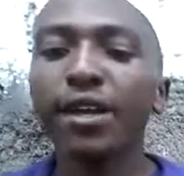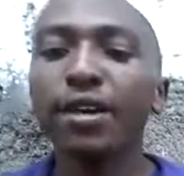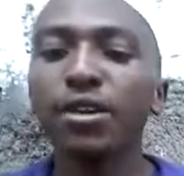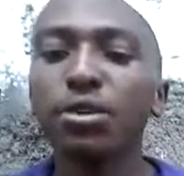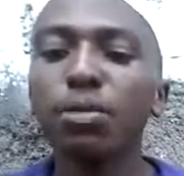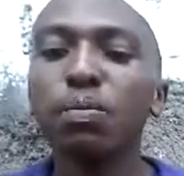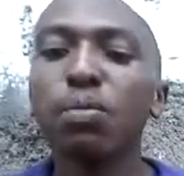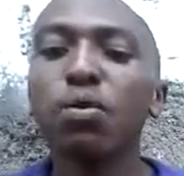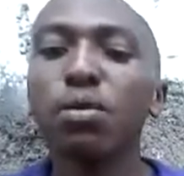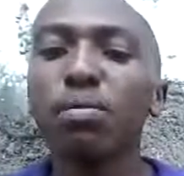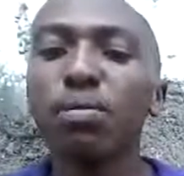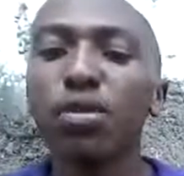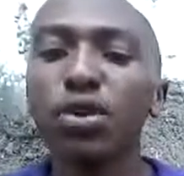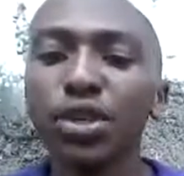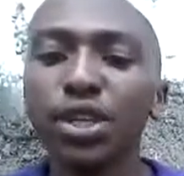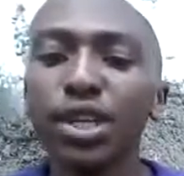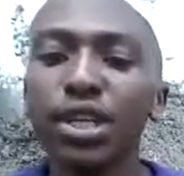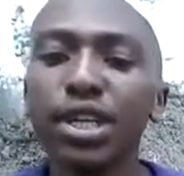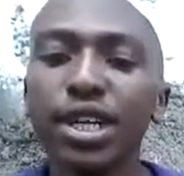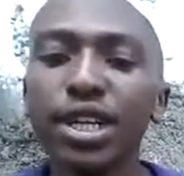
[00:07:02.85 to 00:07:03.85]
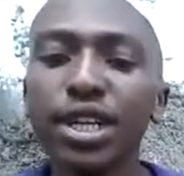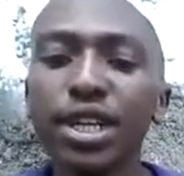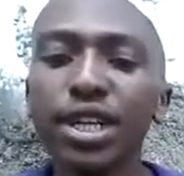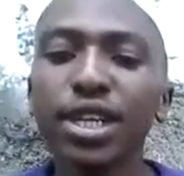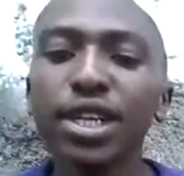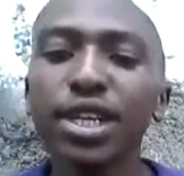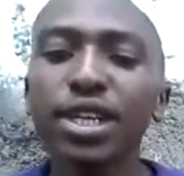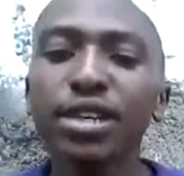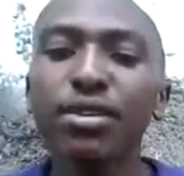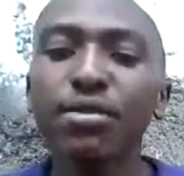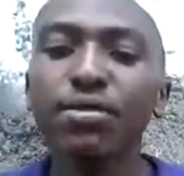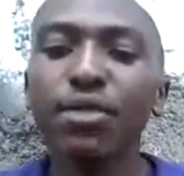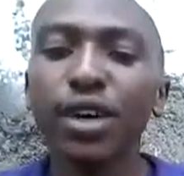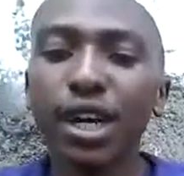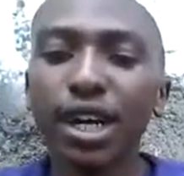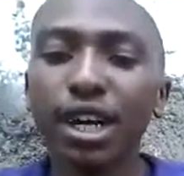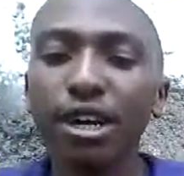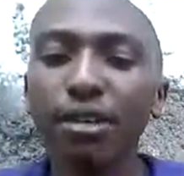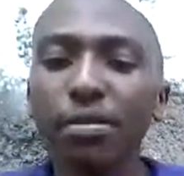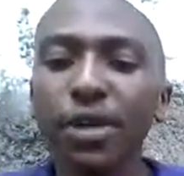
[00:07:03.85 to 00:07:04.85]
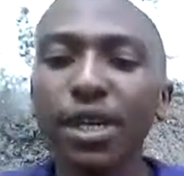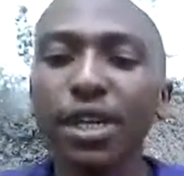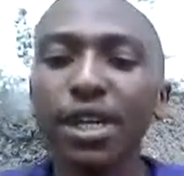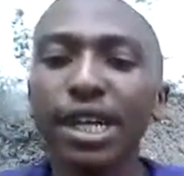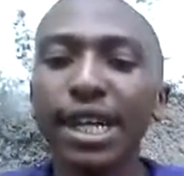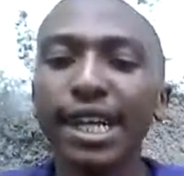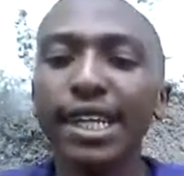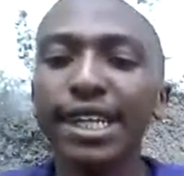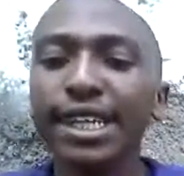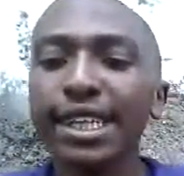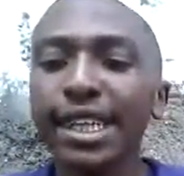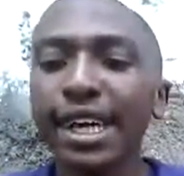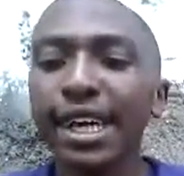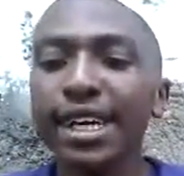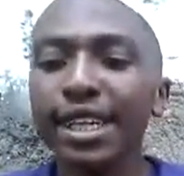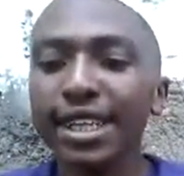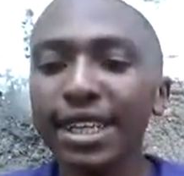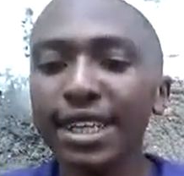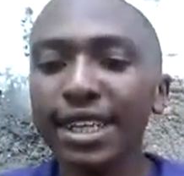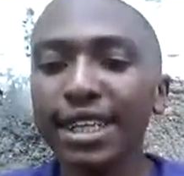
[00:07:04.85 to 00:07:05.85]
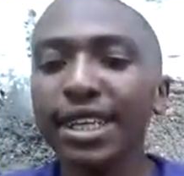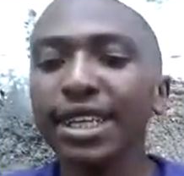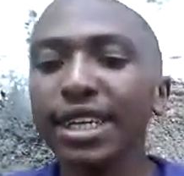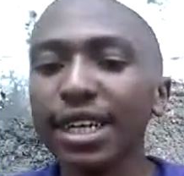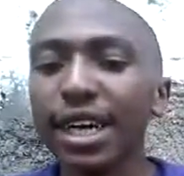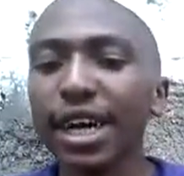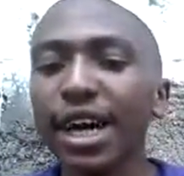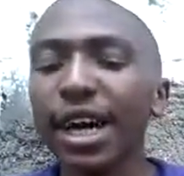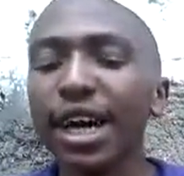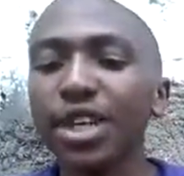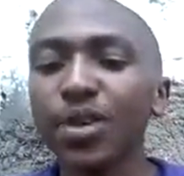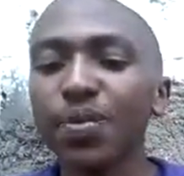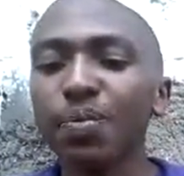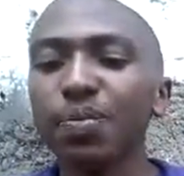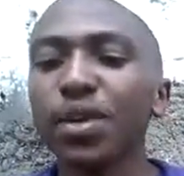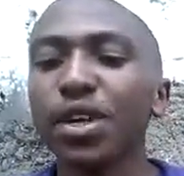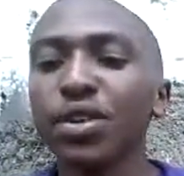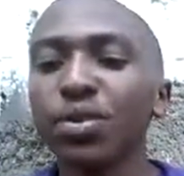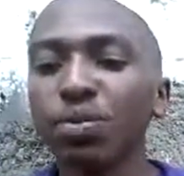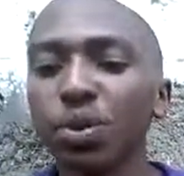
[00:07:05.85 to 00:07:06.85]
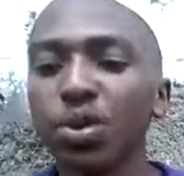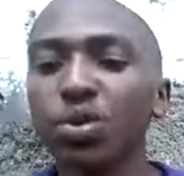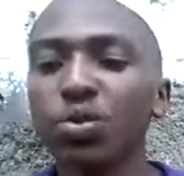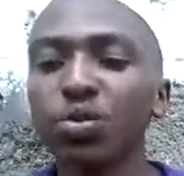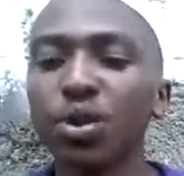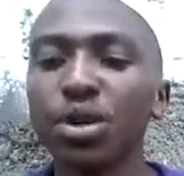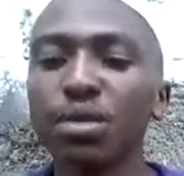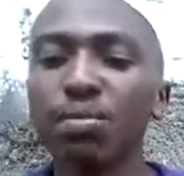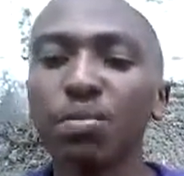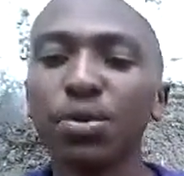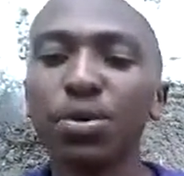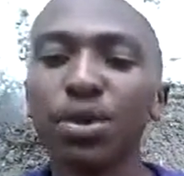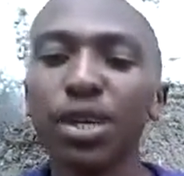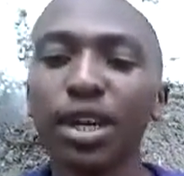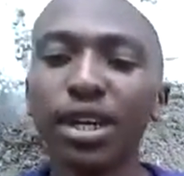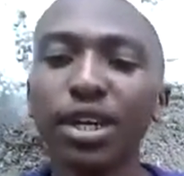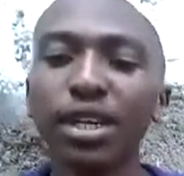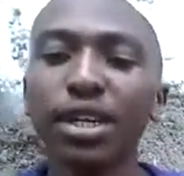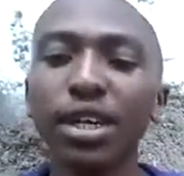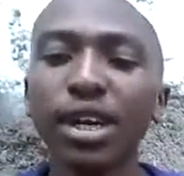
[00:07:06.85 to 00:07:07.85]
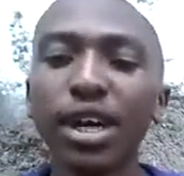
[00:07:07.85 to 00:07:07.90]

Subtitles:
to promote the entity of Akame rather than sneaker as a specific product.